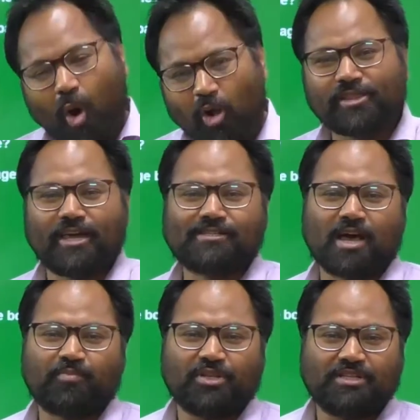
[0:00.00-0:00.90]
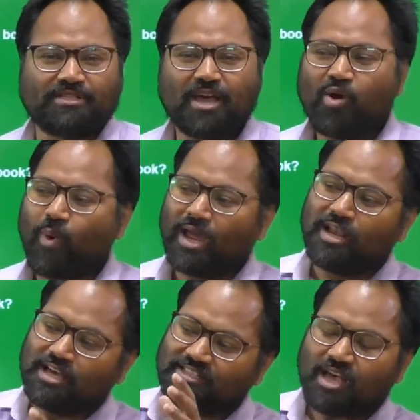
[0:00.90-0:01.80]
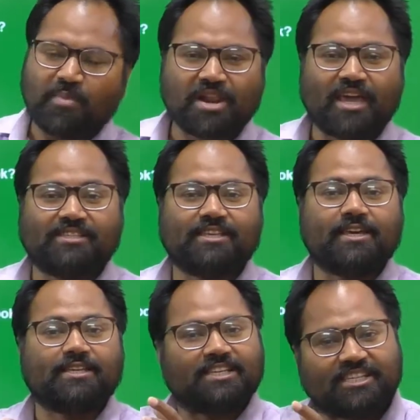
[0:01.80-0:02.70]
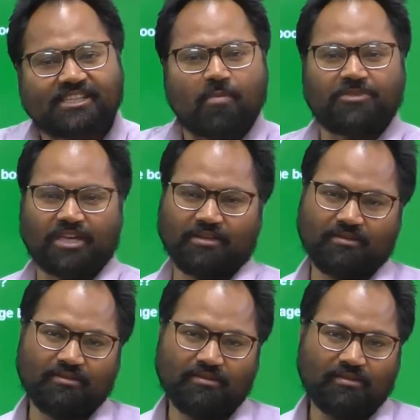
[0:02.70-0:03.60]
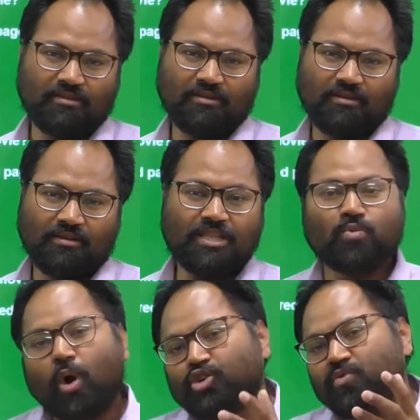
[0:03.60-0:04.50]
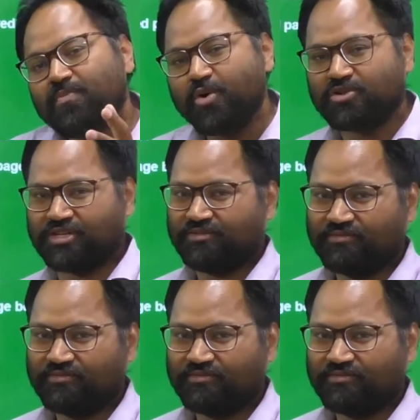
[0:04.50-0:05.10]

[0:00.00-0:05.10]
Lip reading: all the examples while summarizing something. Then what do we put?